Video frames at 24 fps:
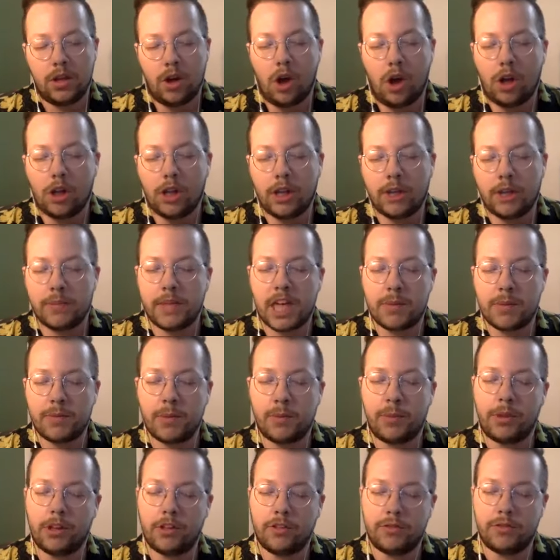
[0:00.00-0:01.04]
All I'm
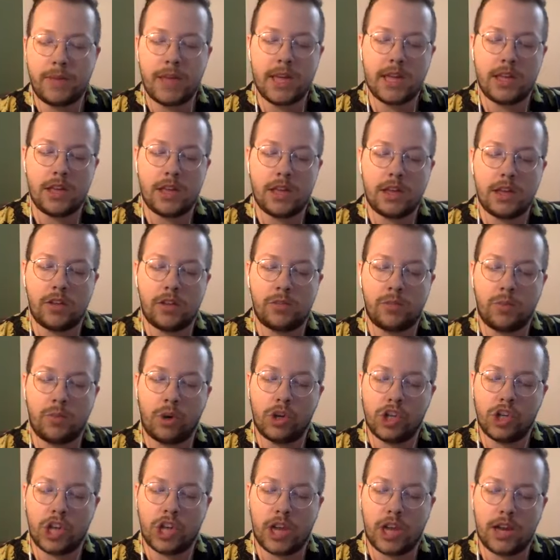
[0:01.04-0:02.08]
capable of making is more
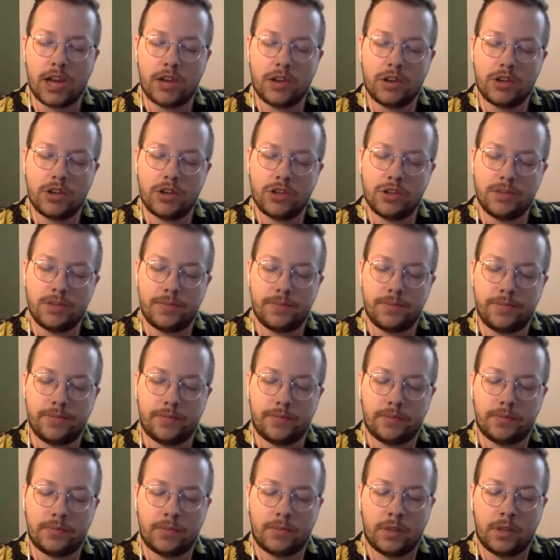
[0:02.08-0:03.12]
change.
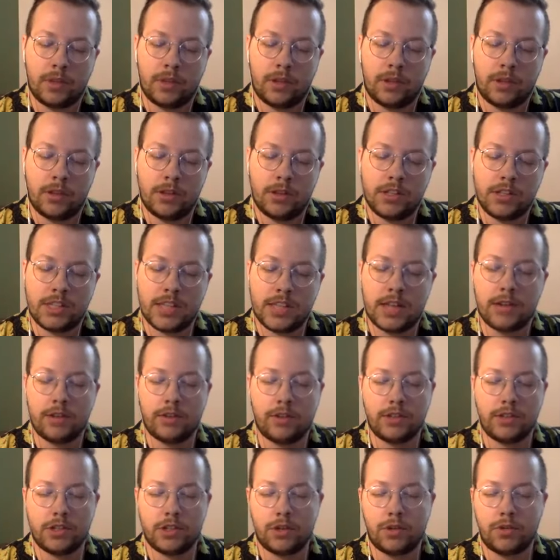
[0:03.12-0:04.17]
The sound of
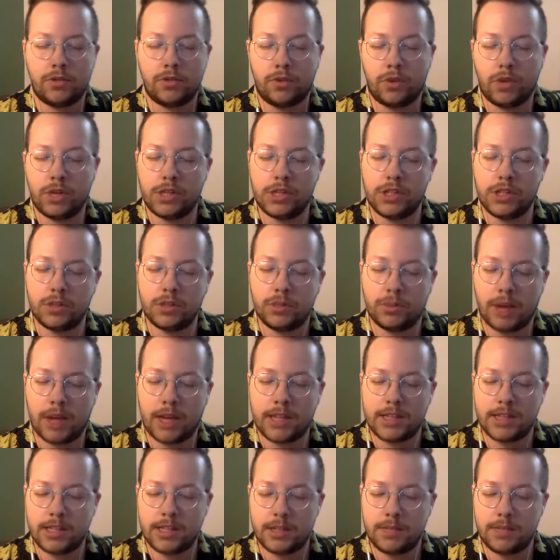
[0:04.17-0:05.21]
his own voice
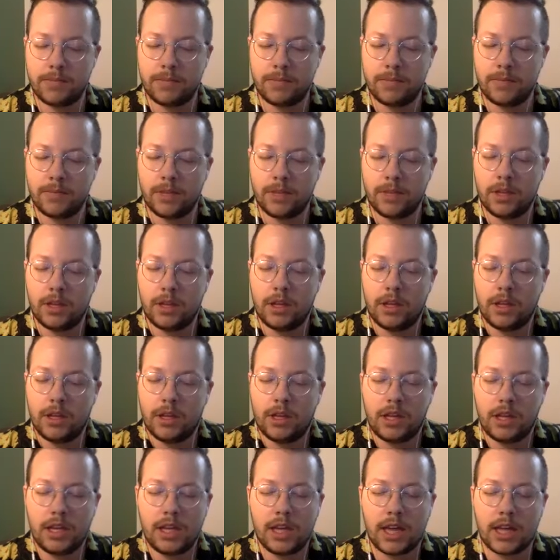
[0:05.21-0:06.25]
surprised him.
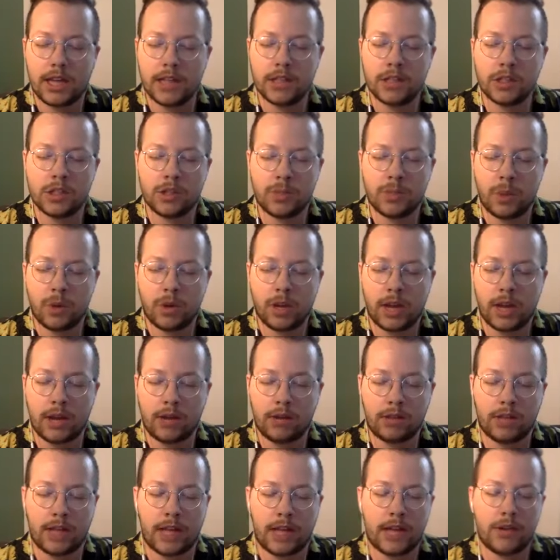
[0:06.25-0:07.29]
He hadn't spoken
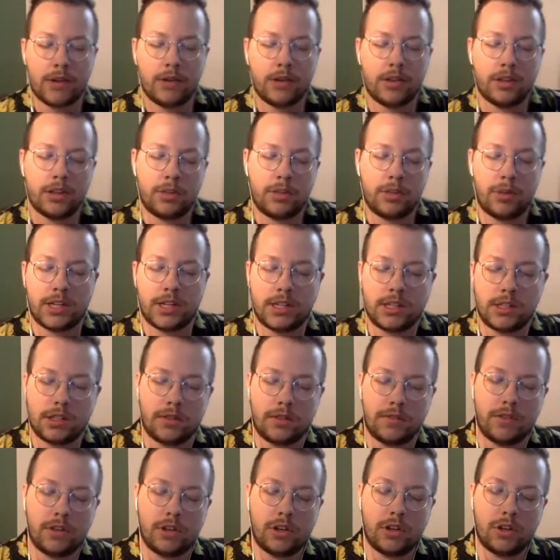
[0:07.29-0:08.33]
out loud in the presence
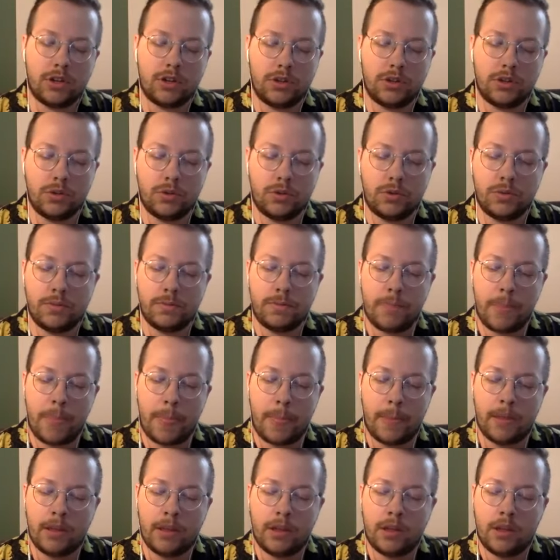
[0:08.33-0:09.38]
of the cocoon.
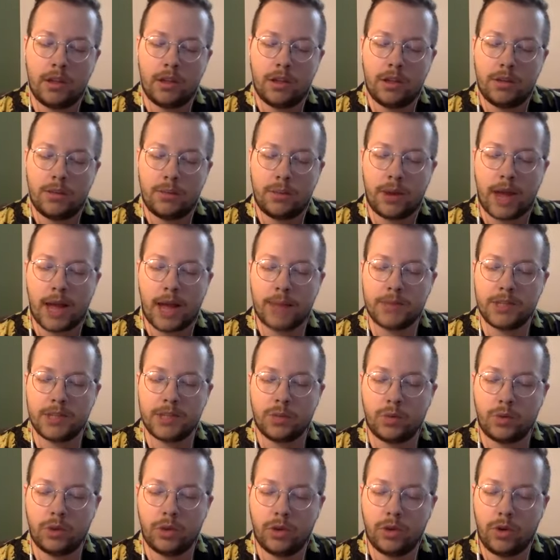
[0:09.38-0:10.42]
Perhaps
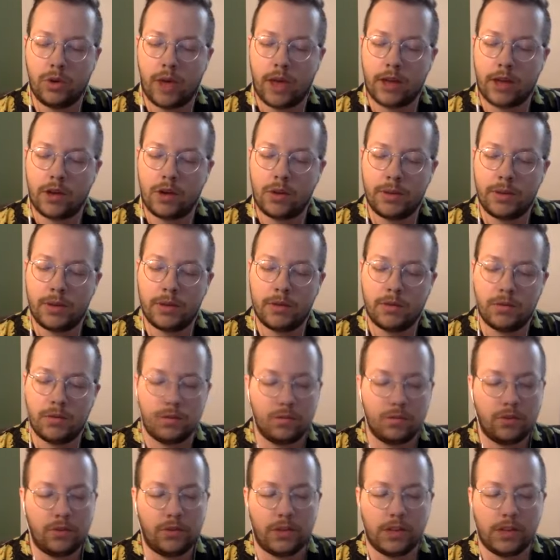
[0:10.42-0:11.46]
it would crack open,
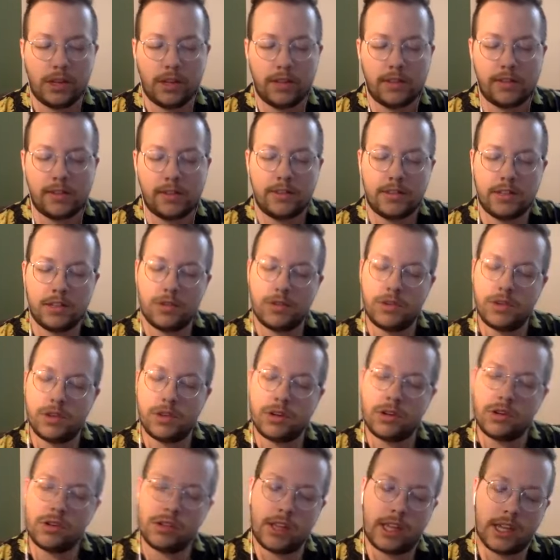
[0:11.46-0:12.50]
reveal its
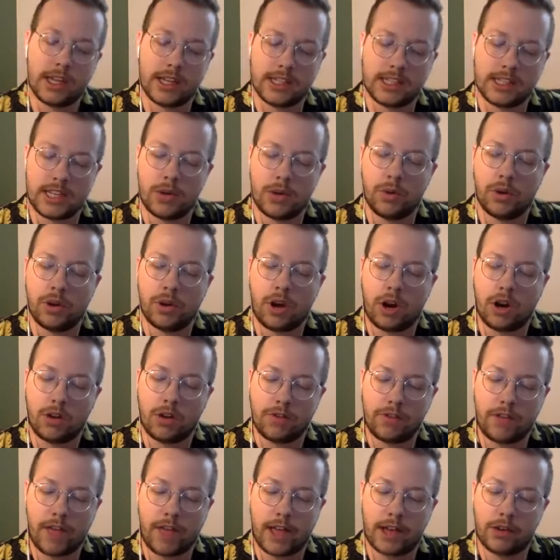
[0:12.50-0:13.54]
interior like a sacred
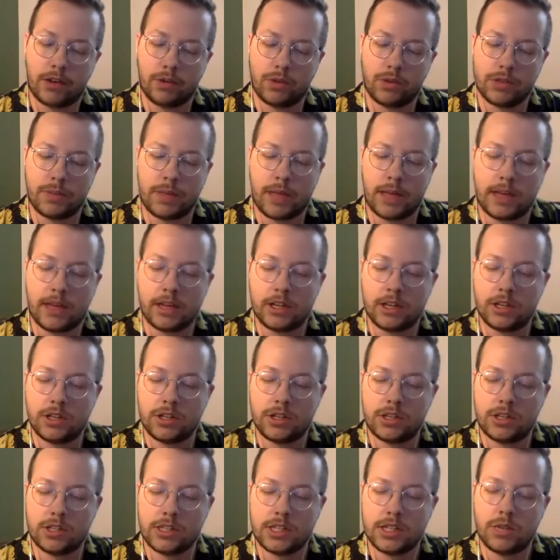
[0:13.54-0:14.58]
artifact responding to
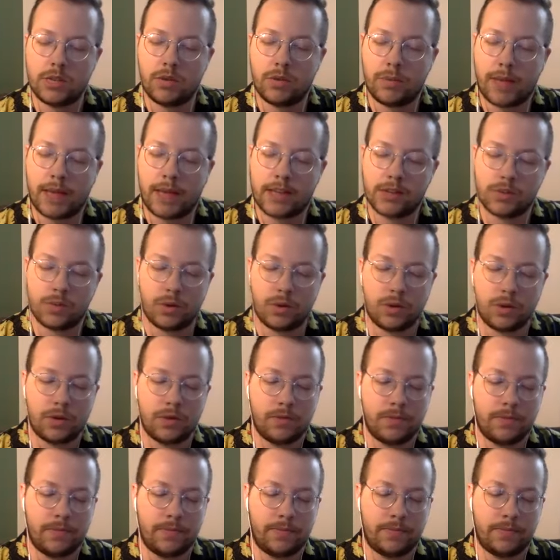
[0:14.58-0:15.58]
the secret password.